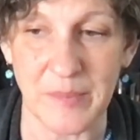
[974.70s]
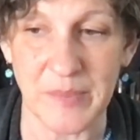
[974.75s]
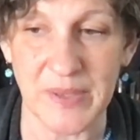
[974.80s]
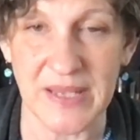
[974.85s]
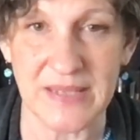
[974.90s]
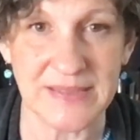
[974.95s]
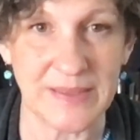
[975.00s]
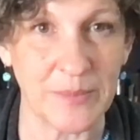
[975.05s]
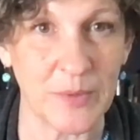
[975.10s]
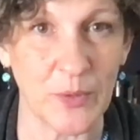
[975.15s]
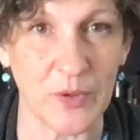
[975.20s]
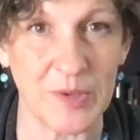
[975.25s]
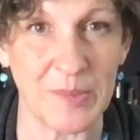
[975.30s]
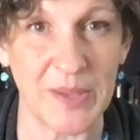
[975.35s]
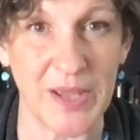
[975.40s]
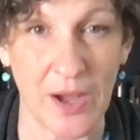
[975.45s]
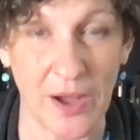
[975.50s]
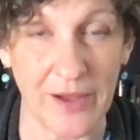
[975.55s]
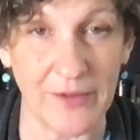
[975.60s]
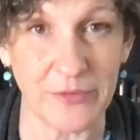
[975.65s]
because I'm going to
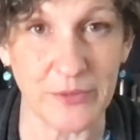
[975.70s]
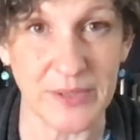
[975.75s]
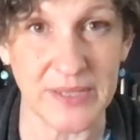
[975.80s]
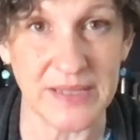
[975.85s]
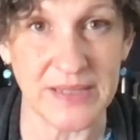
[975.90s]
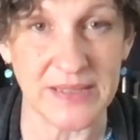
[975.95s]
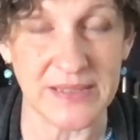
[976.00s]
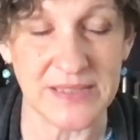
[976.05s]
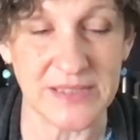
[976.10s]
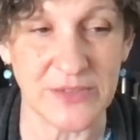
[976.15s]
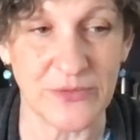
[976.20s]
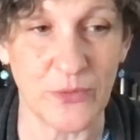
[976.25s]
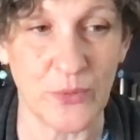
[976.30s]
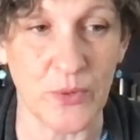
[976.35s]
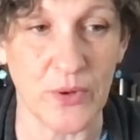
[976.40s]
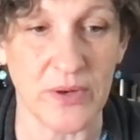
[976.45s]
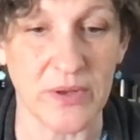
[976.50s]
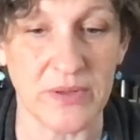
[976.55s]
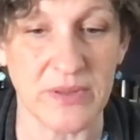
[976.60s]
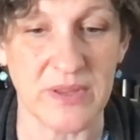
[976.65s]
be offering this
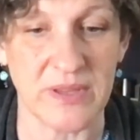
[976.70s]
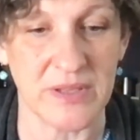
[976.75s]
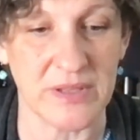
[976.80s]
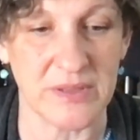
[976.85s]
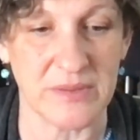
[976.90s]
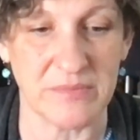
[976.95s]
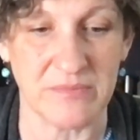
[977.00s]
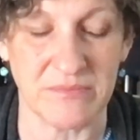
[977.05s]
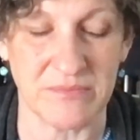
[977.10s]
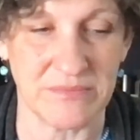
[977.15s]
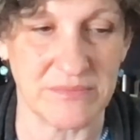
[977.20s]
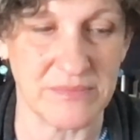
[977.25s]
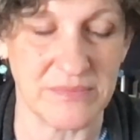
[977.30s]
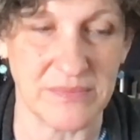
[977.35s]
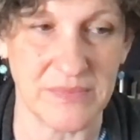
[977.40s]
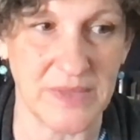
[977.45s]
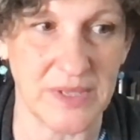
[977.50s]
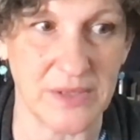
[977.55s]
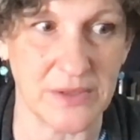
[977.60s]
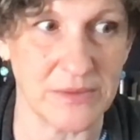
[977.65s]
for the
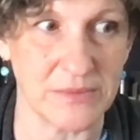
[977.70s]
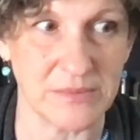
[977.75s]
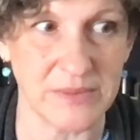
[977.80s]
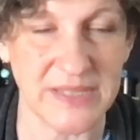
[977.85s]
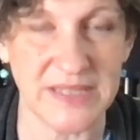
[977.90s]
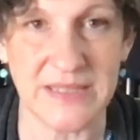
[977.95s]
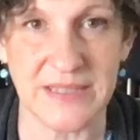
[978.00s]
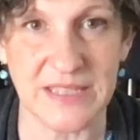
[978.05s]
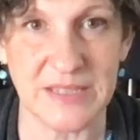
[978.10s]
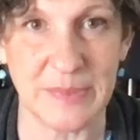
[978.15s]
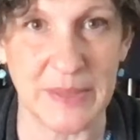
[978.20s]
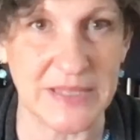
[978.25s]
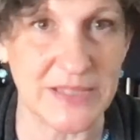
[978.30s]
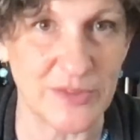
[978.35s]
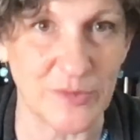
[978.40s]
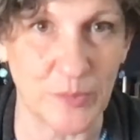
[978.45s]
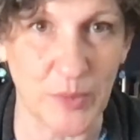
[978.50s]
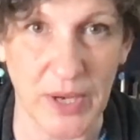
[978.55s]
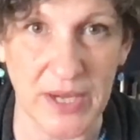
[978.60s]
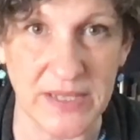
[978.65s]
least
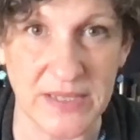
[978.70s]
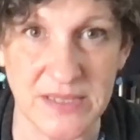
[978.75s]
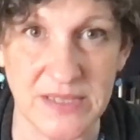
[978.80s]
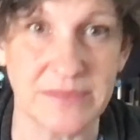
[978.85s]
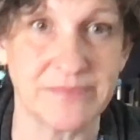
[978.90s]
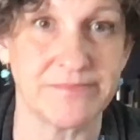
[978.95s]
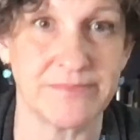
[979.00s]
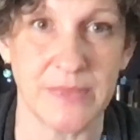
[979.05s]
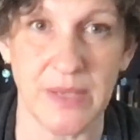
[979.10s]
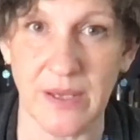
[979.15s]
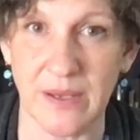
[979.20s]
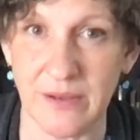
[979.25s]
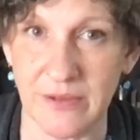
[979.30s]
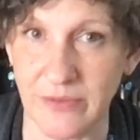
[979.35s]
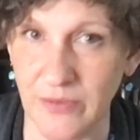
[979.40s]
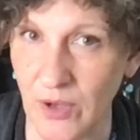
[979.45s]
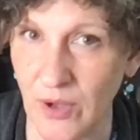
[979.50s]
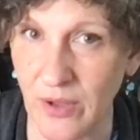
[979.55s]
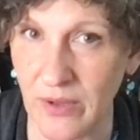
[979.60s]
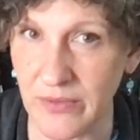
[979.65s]
expensive price
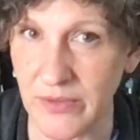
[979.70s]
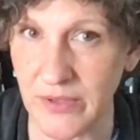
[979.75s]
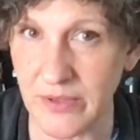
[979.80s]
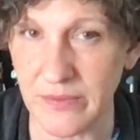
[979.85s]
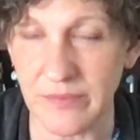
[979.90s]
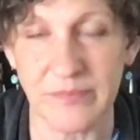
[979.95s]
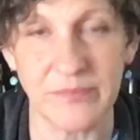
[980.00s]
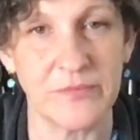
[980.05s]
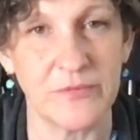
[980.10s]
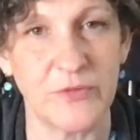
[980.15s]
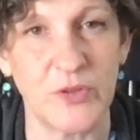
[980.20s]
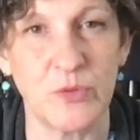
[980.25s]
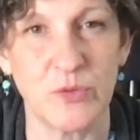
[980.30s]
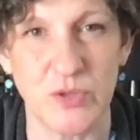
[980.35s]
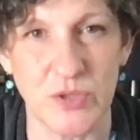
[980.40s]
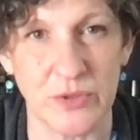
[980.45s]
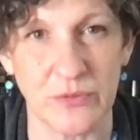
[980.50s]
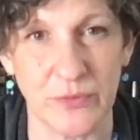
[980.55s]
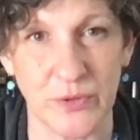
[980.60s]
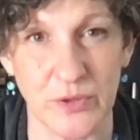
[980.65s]
of all the
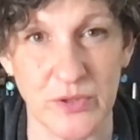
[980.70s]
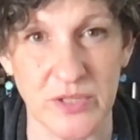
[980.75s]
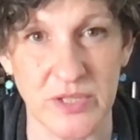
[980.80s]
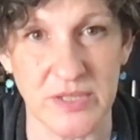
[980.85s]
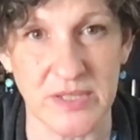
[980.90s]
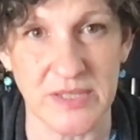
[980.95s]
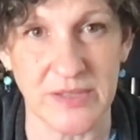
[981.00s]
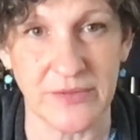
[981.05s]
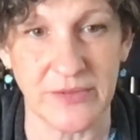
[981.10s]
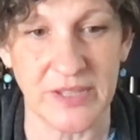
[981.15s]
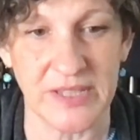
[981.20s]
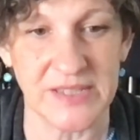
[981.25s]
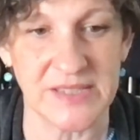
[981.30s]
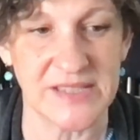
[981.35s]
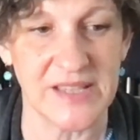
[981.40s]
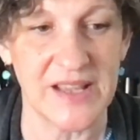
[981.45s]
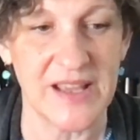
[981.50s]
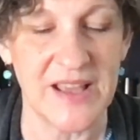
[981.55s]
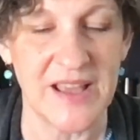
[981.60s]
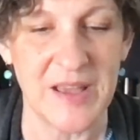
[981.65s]
future versions of
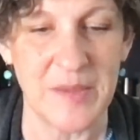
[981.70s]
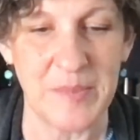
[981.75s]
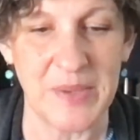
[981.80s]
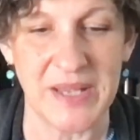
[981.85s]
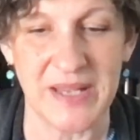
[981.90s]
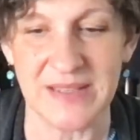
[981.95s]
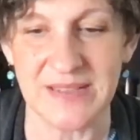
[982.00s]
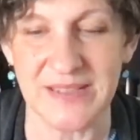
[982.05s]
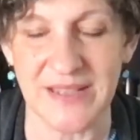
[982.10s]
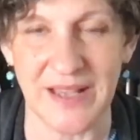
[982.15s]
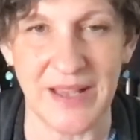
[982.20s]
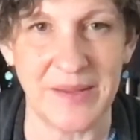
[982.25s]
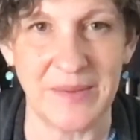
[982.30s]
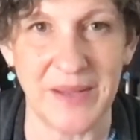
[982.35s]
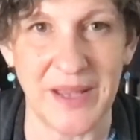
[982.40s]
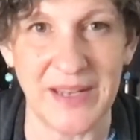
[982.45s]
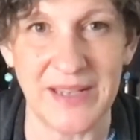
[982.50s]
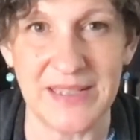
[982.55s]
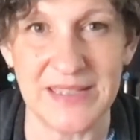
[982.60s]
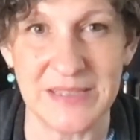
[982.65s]
this, because I
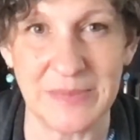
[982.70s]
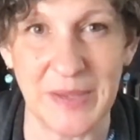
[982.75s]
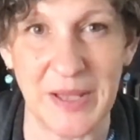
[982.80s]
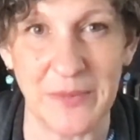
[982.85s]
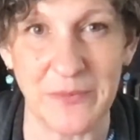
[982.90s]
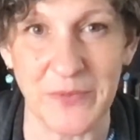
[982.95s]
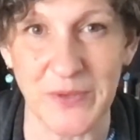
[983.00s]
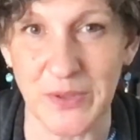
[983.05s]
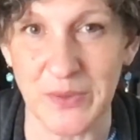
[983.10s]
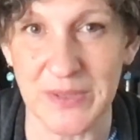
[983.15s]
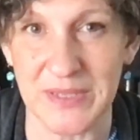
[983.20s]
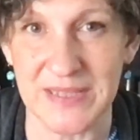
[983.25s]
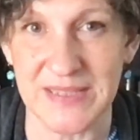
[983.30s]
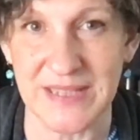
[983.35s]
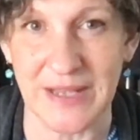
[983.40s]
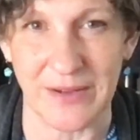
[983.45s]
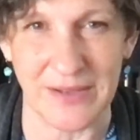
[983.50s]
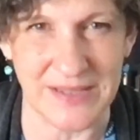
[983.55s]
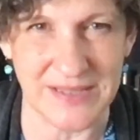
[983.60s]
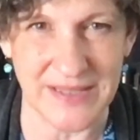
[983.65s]
need some help figuring
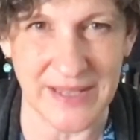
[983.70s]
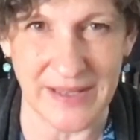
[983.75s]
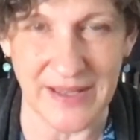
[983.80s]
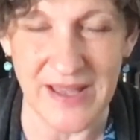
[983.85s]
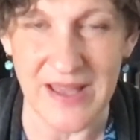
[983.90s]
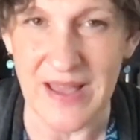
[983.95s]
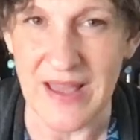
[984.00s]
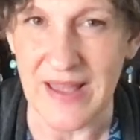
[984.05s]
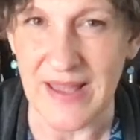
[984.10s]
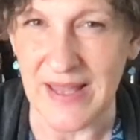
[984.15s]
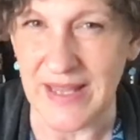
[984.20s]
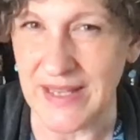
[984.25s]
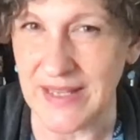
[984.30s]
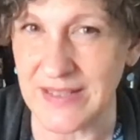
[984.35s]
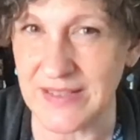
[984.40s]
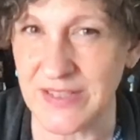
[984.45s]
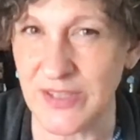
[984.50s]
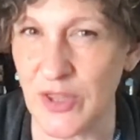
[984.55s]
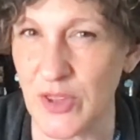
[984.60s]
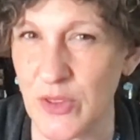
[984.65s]
this out. It's like,
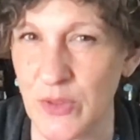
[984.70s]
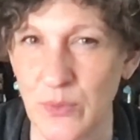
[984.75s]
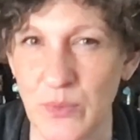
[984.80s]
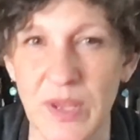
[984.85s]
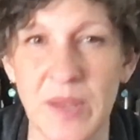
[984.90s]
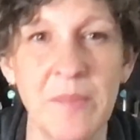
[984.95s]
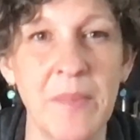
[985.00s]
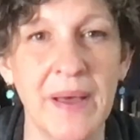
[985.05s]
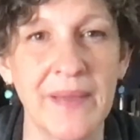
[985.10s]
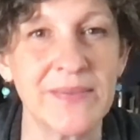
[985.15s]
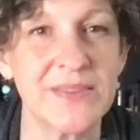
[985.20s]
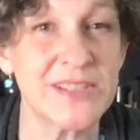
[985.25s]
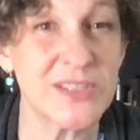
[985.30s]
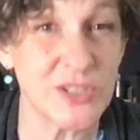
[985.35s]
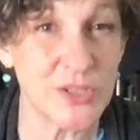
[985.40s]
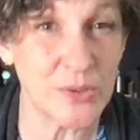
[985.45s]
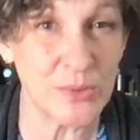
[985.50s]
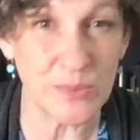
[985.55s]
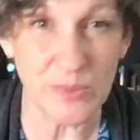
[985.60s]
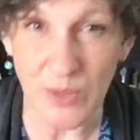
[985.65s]
is 3 months
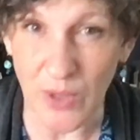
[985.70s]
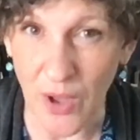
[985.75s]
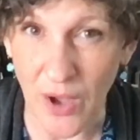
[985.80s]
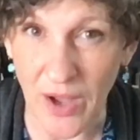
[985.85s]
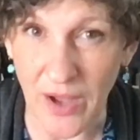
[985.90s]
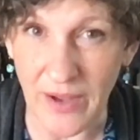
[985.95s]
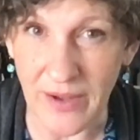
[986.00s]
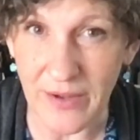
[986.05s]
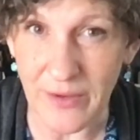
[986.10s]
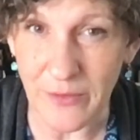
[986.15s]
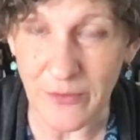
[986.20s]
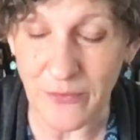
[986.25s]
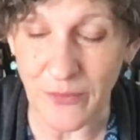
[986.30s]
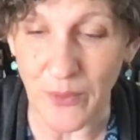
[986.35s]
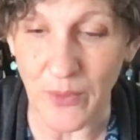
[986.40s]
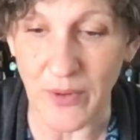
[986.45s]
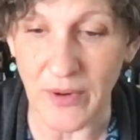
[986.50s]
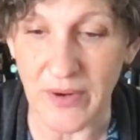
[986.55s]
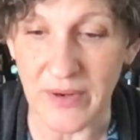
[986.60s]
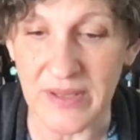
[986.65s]
too long
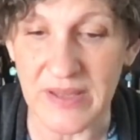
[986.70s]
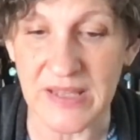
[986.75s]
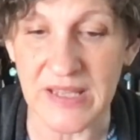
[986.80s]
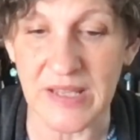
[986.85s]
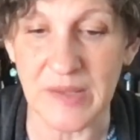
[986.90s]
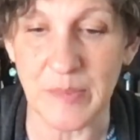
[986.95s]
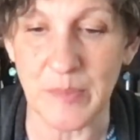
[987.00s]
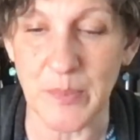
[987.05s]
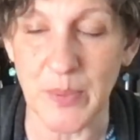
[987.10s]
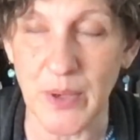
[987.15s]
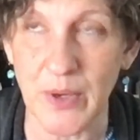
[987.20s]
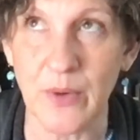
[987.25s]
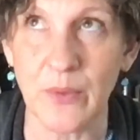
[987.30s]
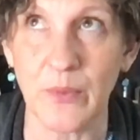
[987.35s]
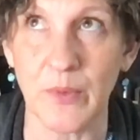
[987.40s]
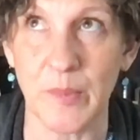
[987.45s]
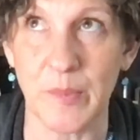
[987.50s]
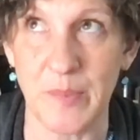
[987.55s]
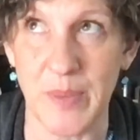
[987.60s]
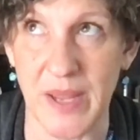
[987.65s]
for the book
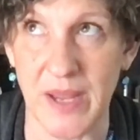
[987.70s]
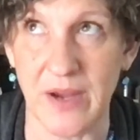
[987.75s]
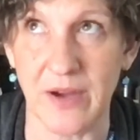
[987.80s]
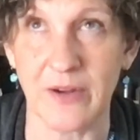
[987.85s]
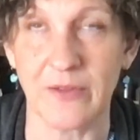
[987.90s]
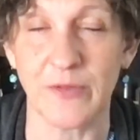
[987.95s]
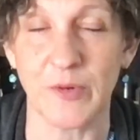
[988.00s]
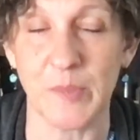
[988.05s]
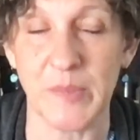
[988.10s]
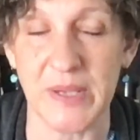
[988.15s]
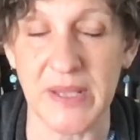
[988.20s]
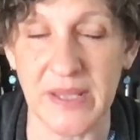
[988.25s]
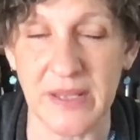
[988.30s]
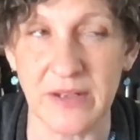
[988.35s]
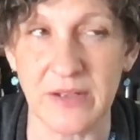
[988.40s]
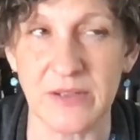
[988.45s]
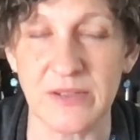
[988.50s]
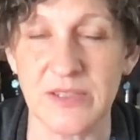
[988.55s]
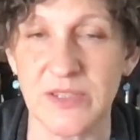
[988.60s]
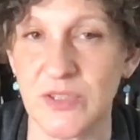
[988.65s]
repair for
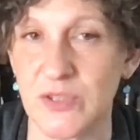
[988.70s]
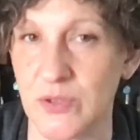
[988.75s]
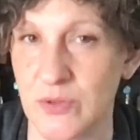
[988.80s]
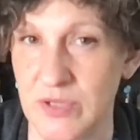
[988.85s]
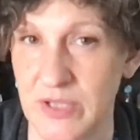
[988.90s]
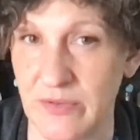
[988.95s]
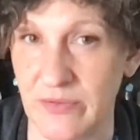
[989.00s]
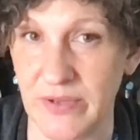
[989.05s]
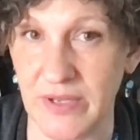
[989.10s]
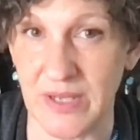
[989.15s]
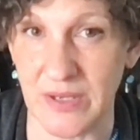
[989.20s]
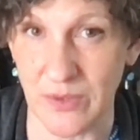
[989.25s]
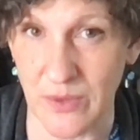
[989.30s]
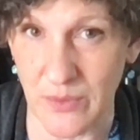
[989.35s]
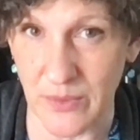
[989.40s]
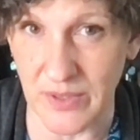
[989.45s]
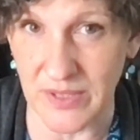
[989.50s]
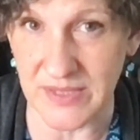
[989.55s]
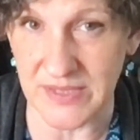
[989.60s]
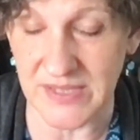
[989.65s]
beginners certificate
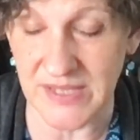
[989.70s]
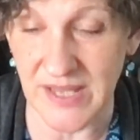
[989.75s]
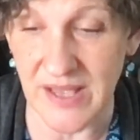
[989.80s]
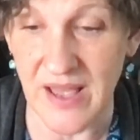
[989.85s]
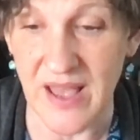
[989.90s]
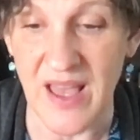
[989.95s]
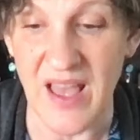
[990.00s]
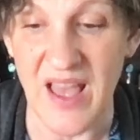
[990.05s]
course?